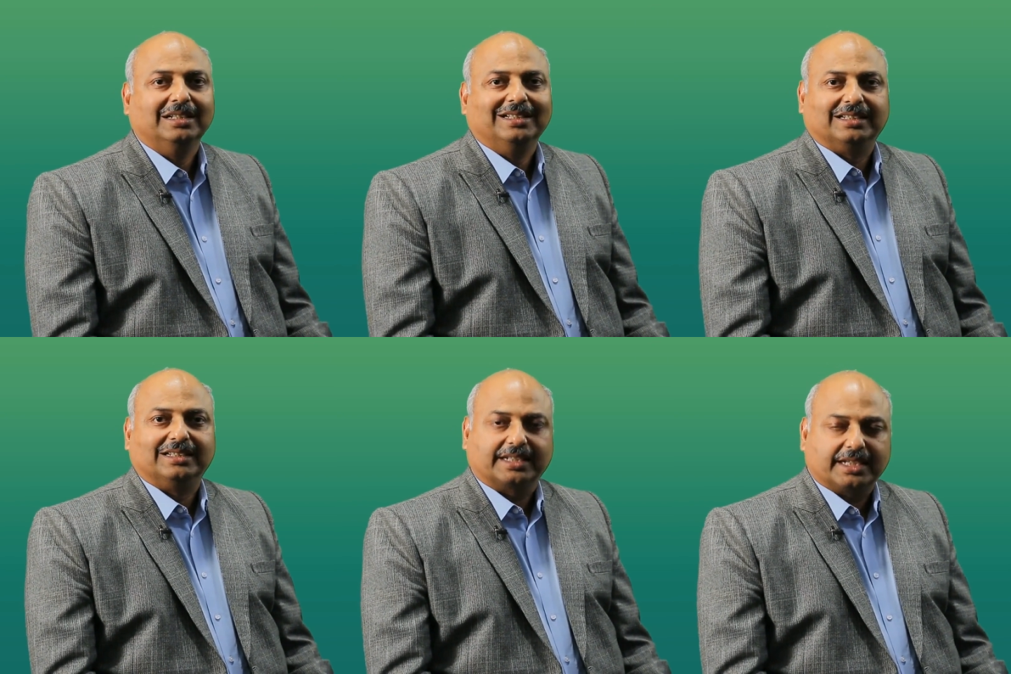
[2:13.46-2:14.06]

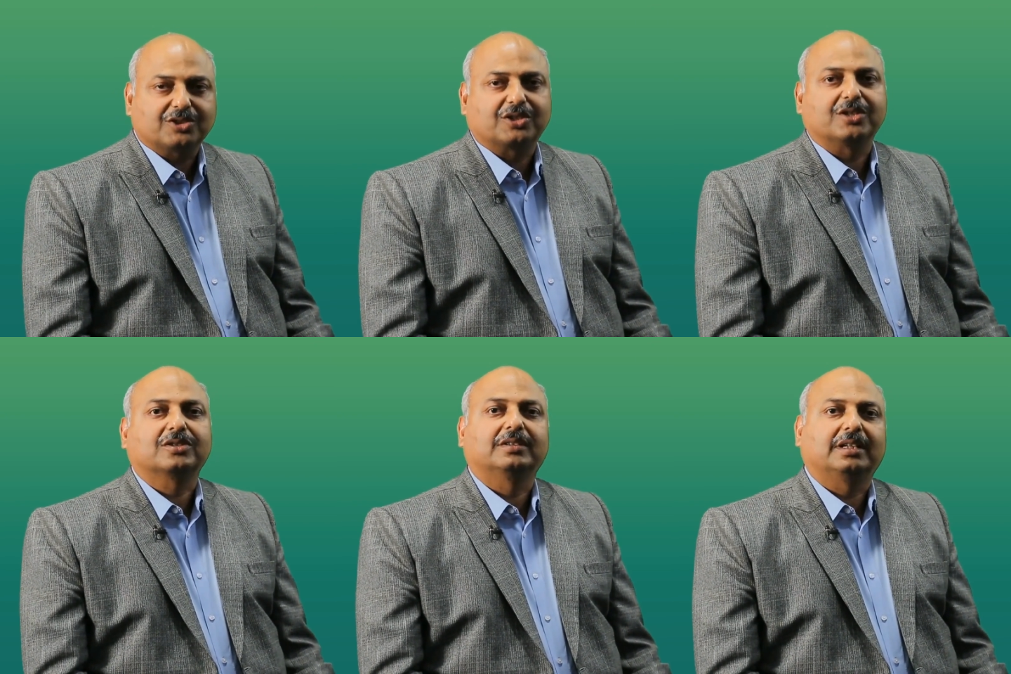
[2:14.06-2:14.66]
The second
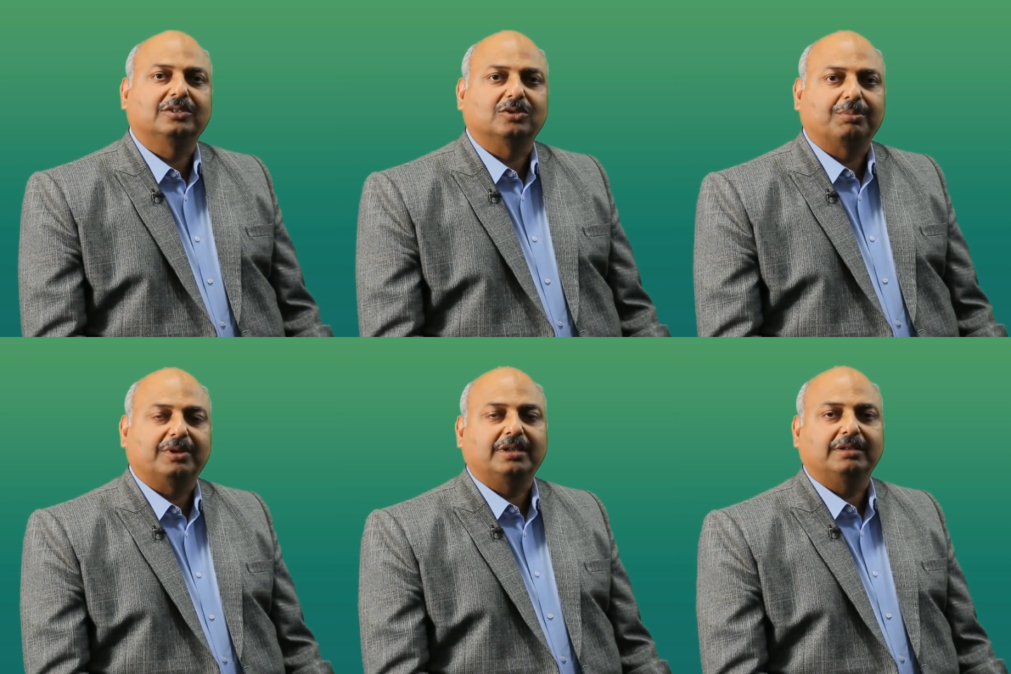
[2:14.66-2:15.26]
station that is
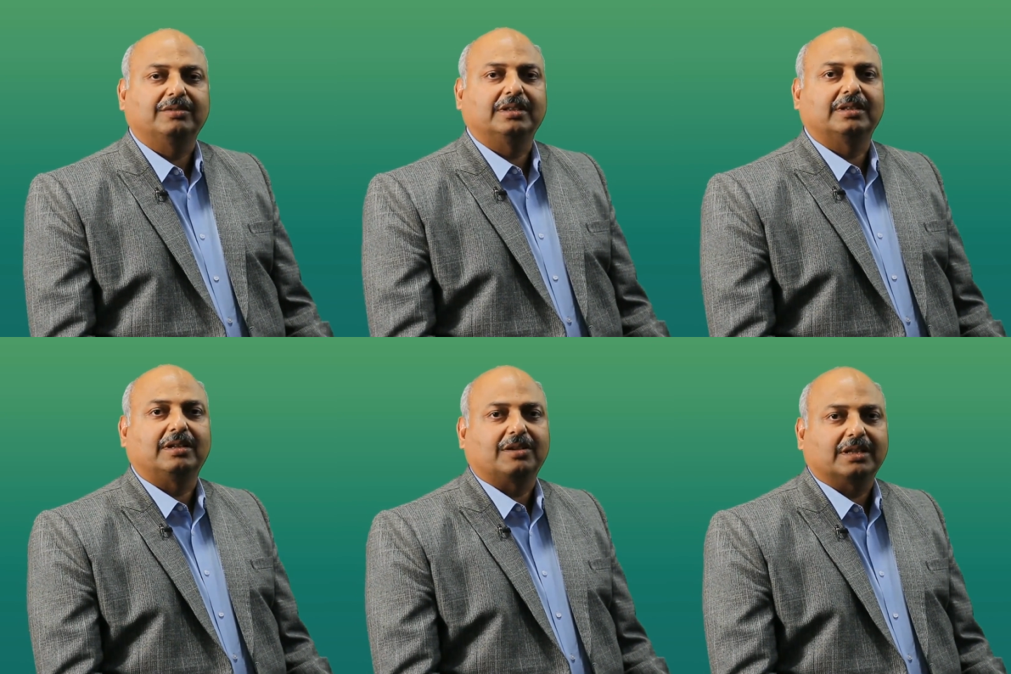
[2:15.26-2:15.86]
operative under
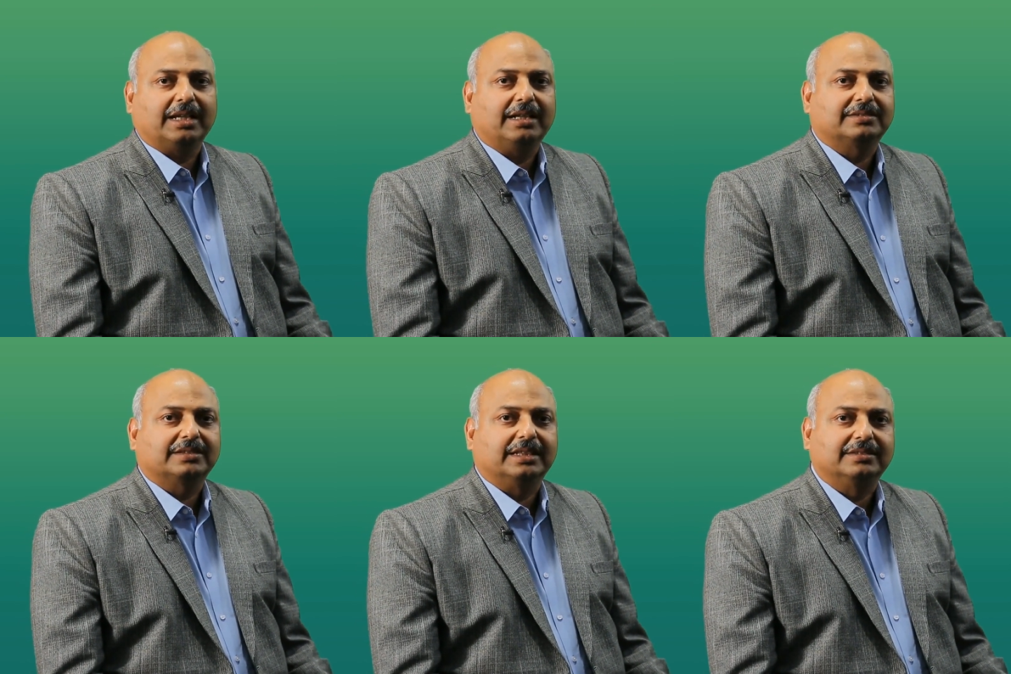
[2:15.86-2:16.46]
Ultra
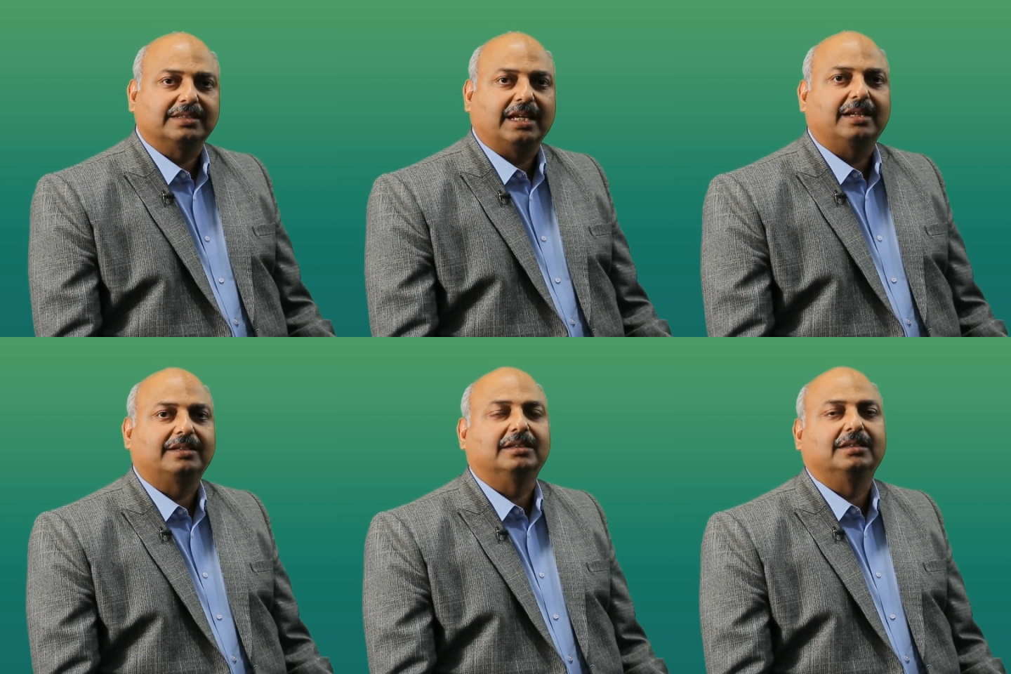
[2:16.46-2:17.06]
Gas is
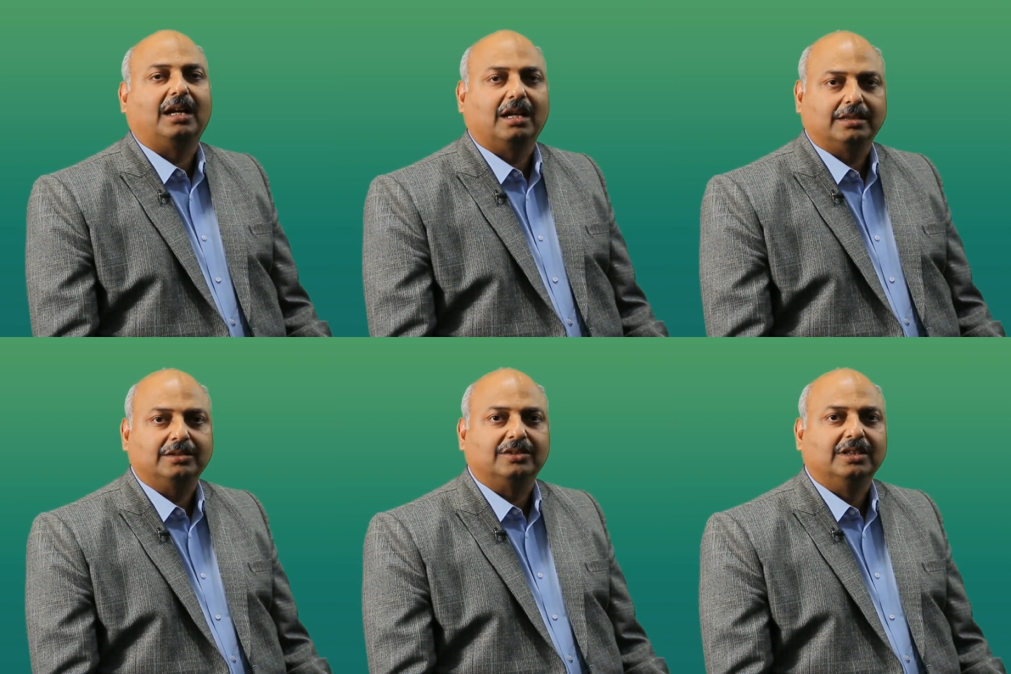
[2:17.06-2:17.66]
at
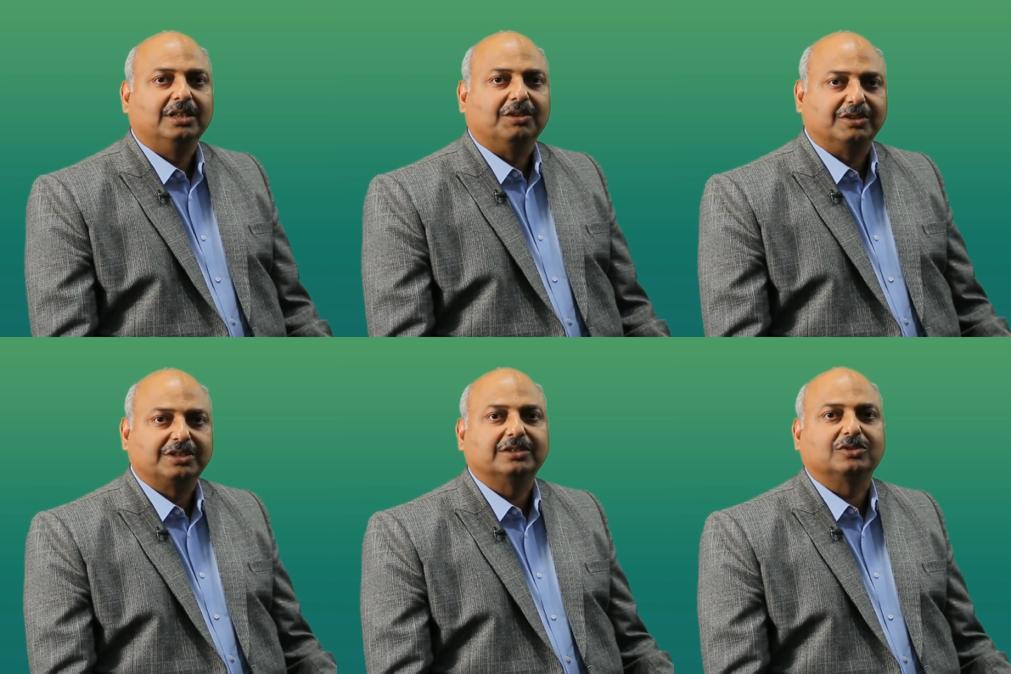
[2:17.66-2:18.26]
Anand,
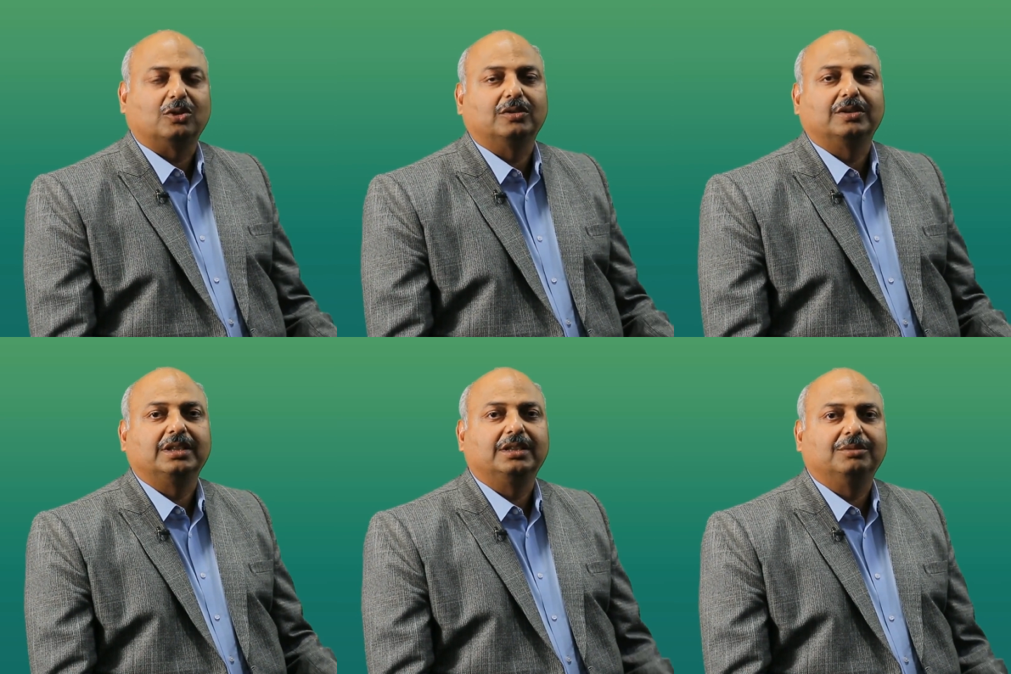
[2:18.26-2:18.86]
which is on
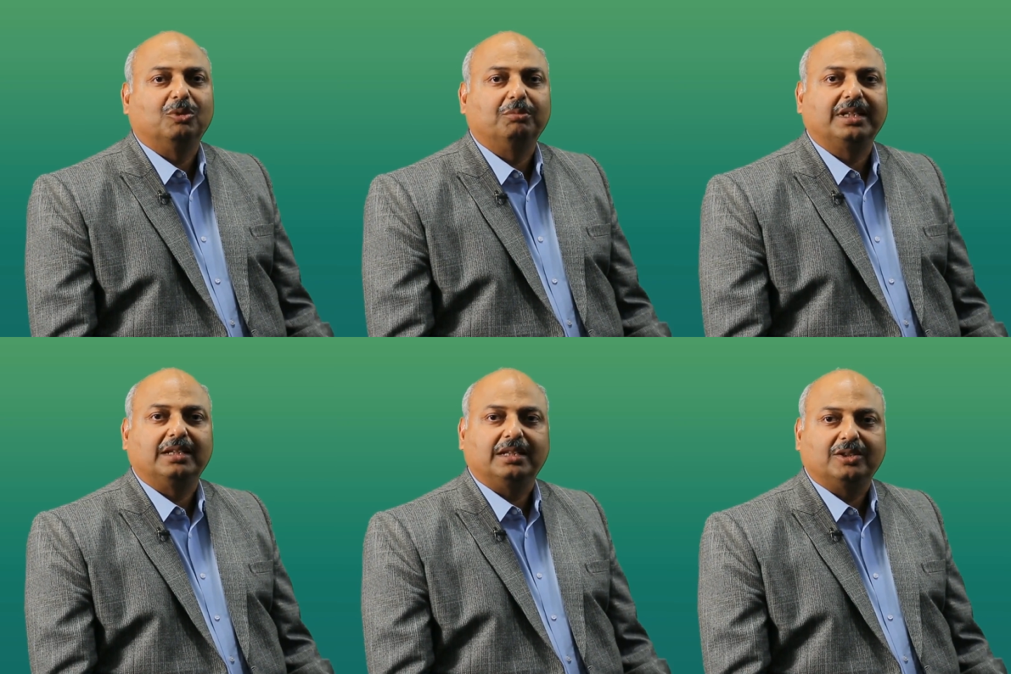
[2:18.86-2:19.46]
the
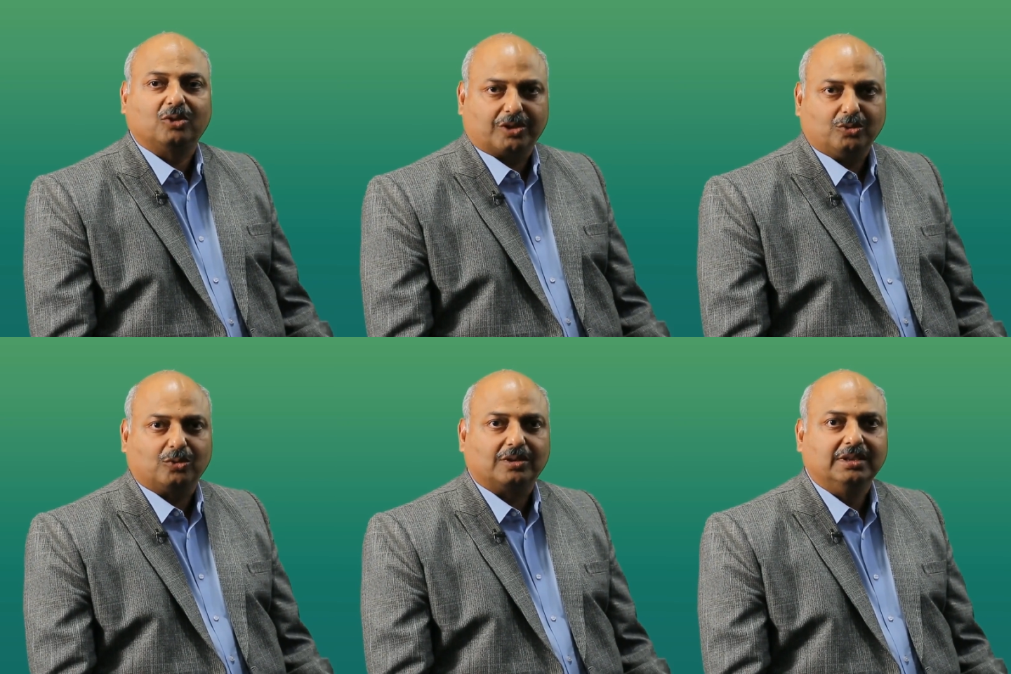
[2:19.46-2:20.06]
Mumbai-Delhi
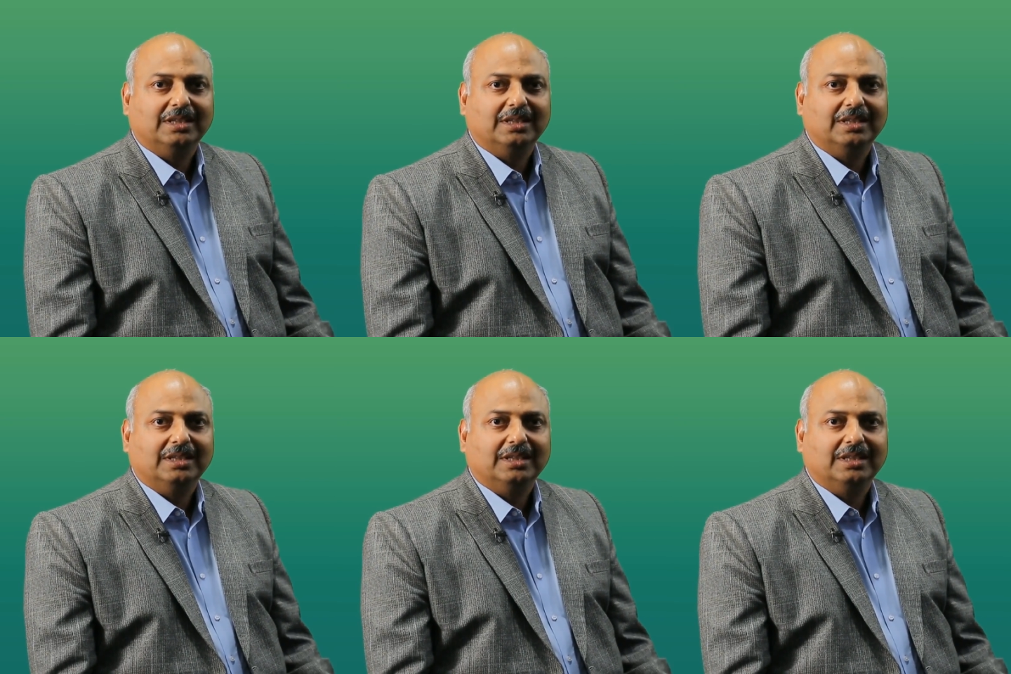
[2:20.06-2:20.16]
corridor.